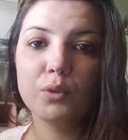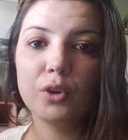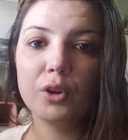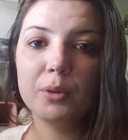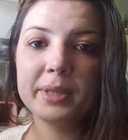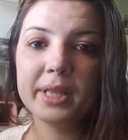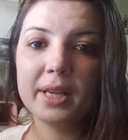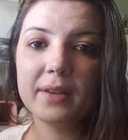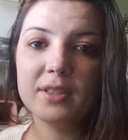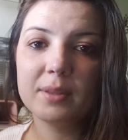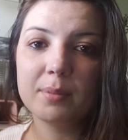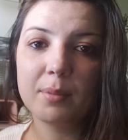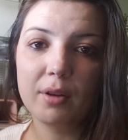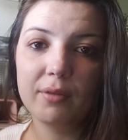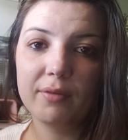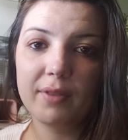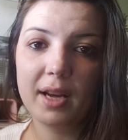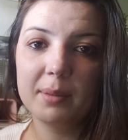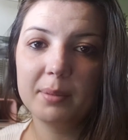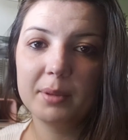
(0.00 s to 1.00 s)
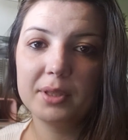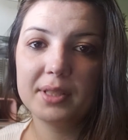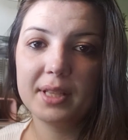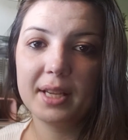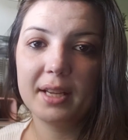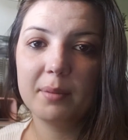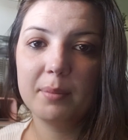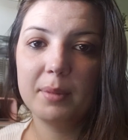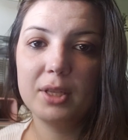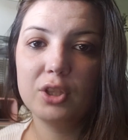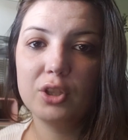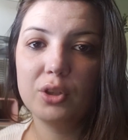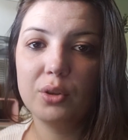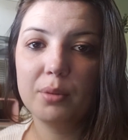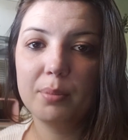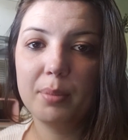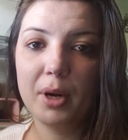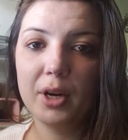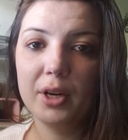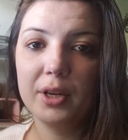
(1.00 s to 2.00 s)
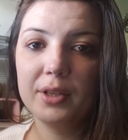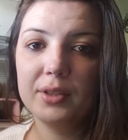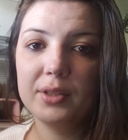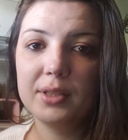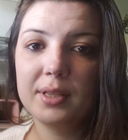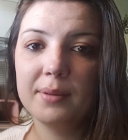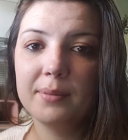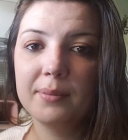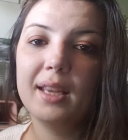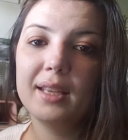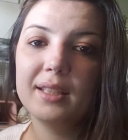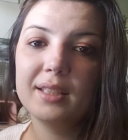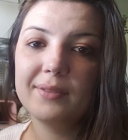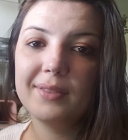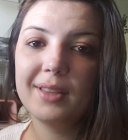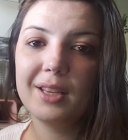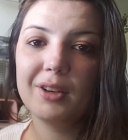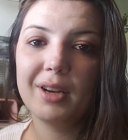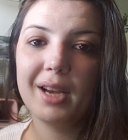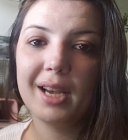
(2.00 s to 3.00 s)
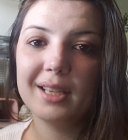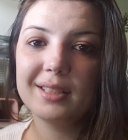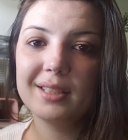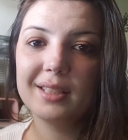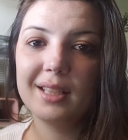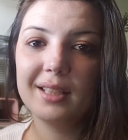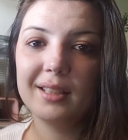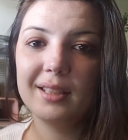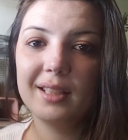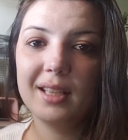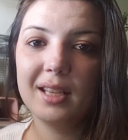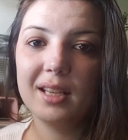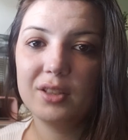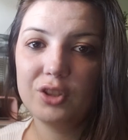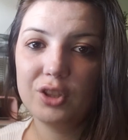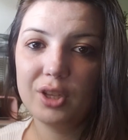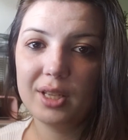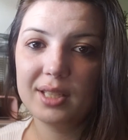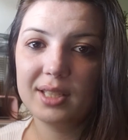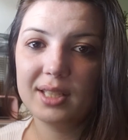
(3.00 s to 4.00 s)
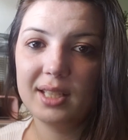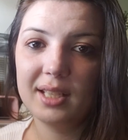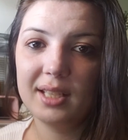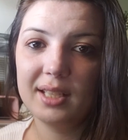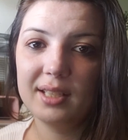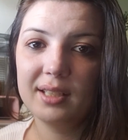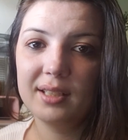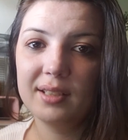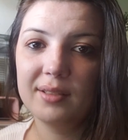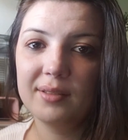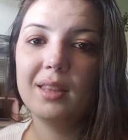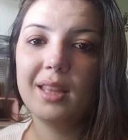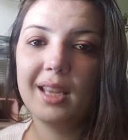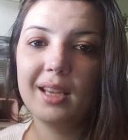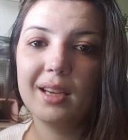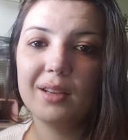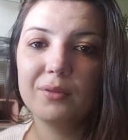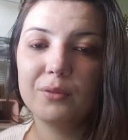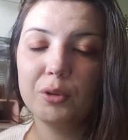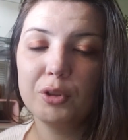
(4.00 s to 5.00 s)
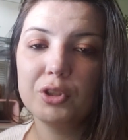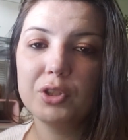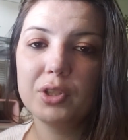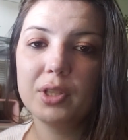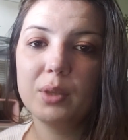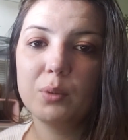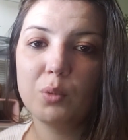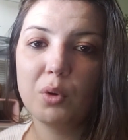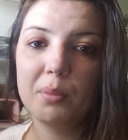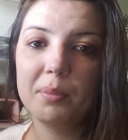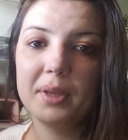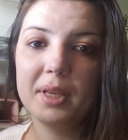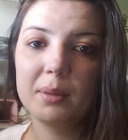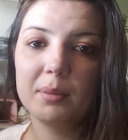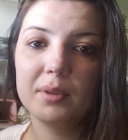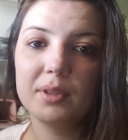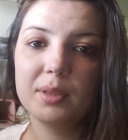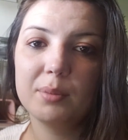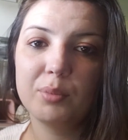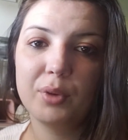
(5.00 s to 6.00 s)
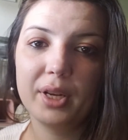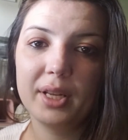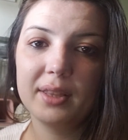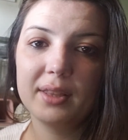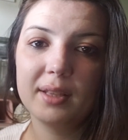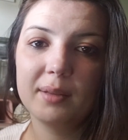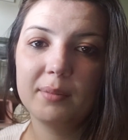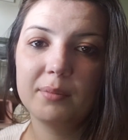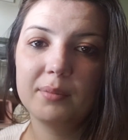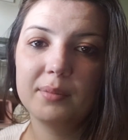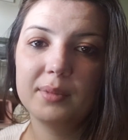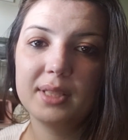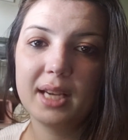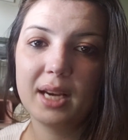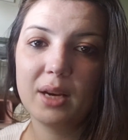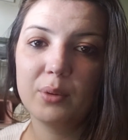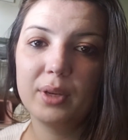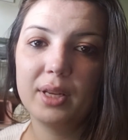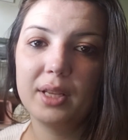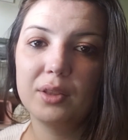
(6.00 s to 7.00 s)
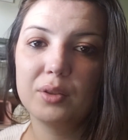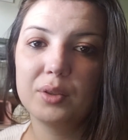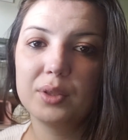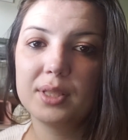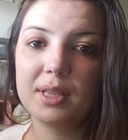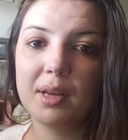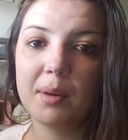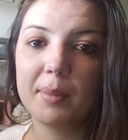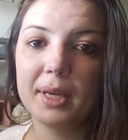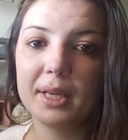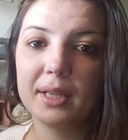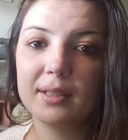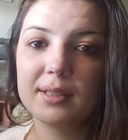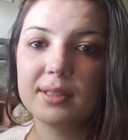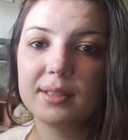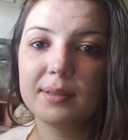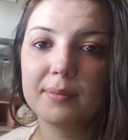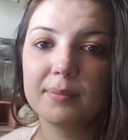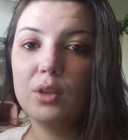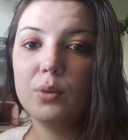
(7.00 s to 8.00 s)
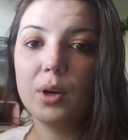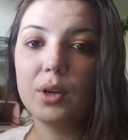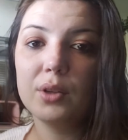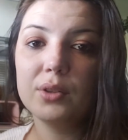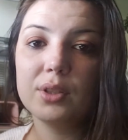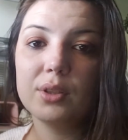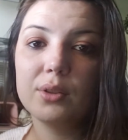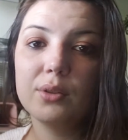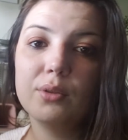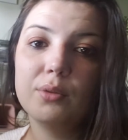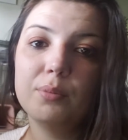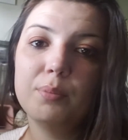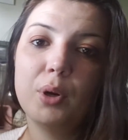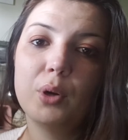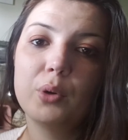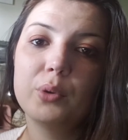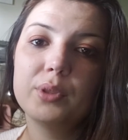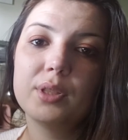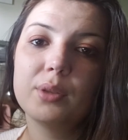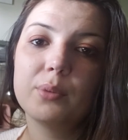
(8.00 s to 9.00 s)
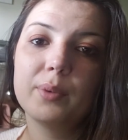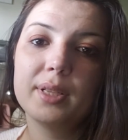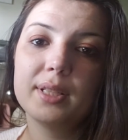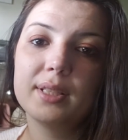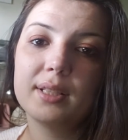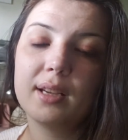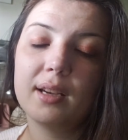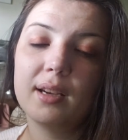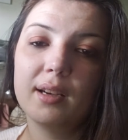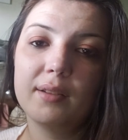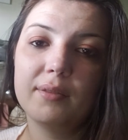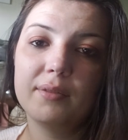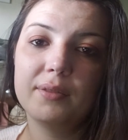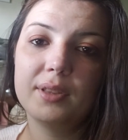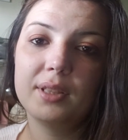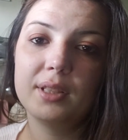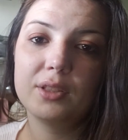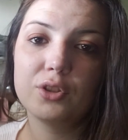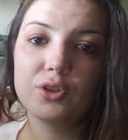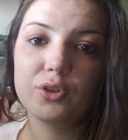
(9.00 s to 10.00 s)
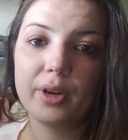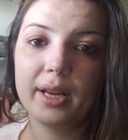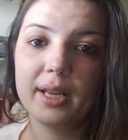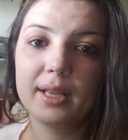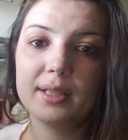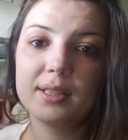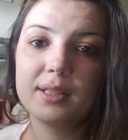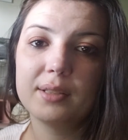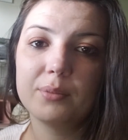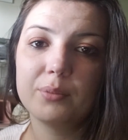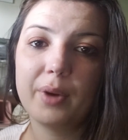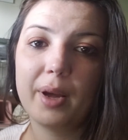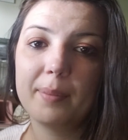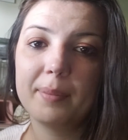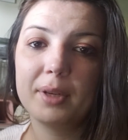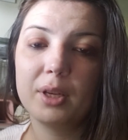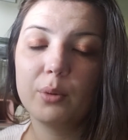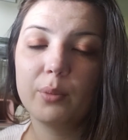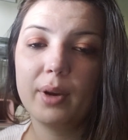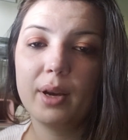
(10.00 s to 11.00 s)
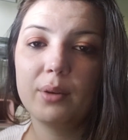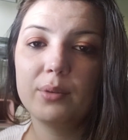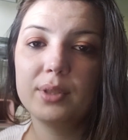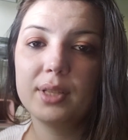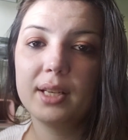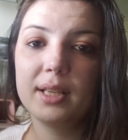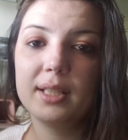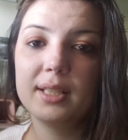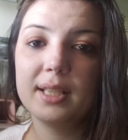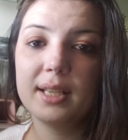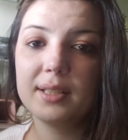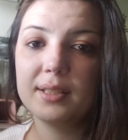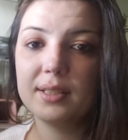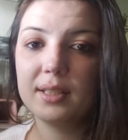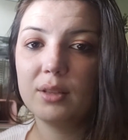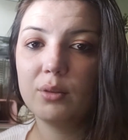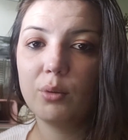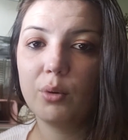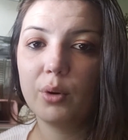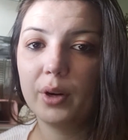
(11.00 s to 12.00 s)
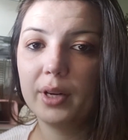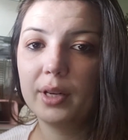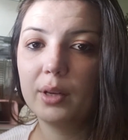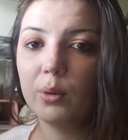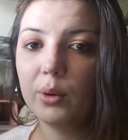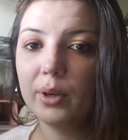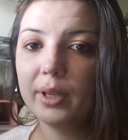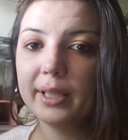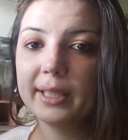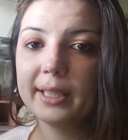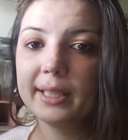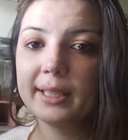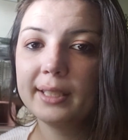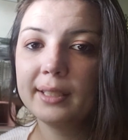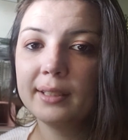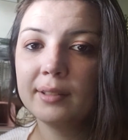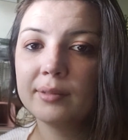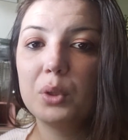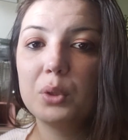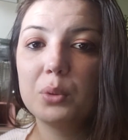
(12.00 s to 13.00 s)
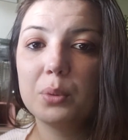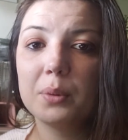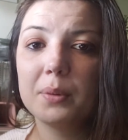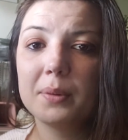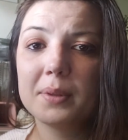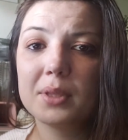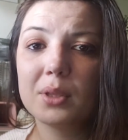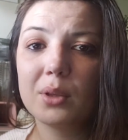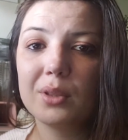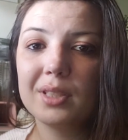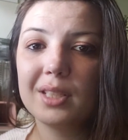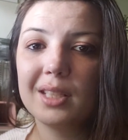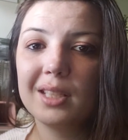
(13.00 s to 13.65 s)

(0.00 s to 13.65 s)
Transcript: Ropes have small fibers that can be chewed apart, and if they are accidentally ingested, they unfortunately won't be able to break them down in their stomachs. You also pose the risk of the strands wrapping around an intestine or an organ, which would result